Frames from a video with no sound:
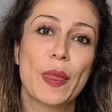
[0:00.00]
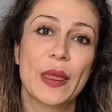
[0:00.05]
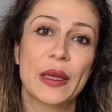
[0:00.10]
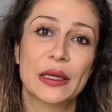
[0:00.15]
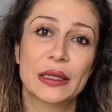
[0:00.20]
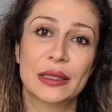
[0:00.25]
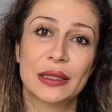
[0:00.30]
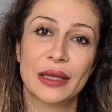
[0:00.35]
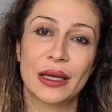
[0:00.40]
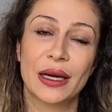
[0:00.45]

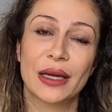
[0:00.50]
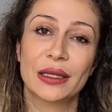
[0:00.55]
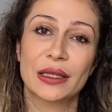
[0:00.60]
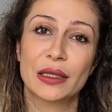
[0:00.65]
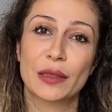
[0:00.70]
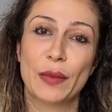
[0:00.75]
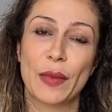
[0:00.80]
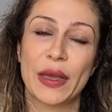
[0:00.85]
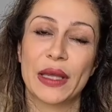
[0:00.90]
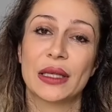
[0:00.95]
start
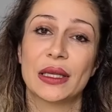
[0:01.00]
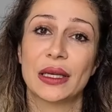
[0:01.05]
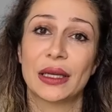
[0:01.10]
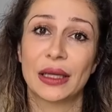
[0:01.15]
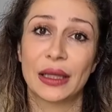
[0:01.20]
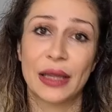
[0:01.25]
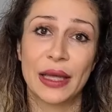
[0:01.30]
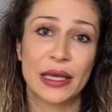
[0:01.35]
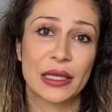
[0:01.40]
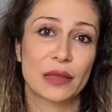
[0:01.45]
spending
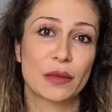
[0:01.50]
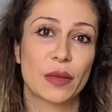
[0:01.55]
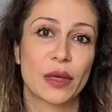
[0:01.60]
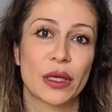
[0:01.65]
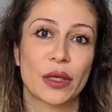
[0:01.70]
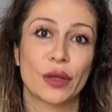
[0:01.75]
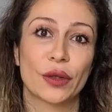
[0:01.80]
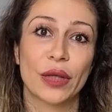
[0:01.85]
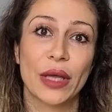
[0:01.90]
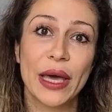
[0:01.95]
less
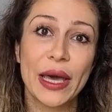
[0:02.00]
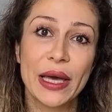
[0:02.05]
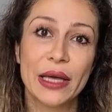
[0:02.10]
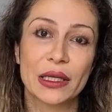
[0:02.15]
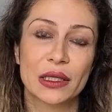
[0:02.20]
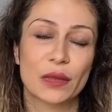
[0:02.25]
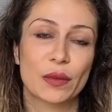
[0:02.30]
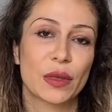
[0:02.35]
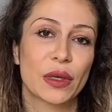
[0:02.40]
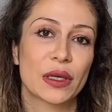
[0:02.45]
money on
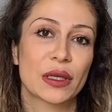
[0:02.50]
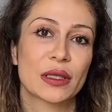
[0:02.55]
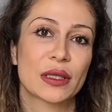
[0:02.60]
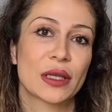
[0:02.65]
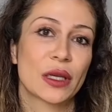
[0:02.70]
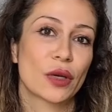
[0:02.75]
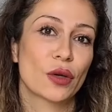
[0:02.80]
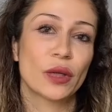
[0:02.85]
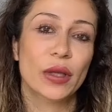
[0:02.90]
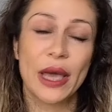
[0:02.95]
ads because
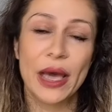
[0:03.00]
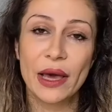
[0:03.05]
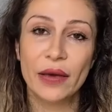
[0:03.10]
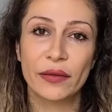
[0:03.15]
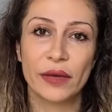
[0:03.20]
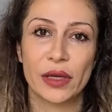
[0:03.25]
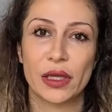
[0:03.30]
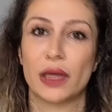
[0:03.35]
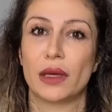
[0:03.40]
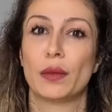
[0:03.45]
they don't have
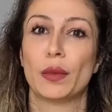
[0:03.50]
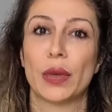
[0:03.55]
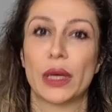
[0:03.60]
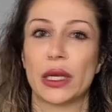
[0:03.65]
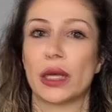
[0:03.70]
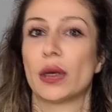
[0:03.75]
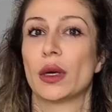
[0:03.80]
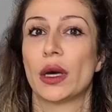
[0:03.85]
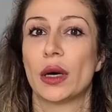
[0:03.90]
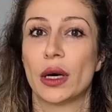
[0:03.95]
any
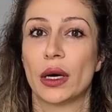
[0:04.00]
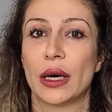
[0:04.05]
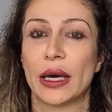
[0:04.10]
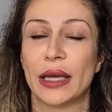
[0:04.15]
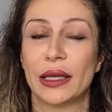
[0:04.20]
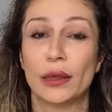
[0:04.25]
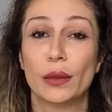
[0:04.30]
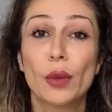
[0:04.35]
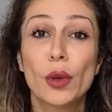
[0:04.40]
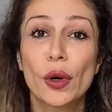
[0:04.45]
money
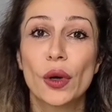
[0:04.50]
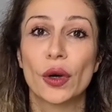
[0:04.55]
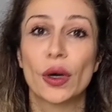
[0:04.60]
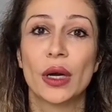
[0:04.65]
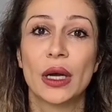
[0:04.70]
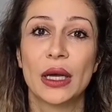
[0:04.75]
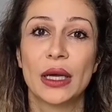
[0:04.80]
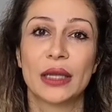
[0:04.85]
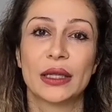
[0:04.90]
anymore.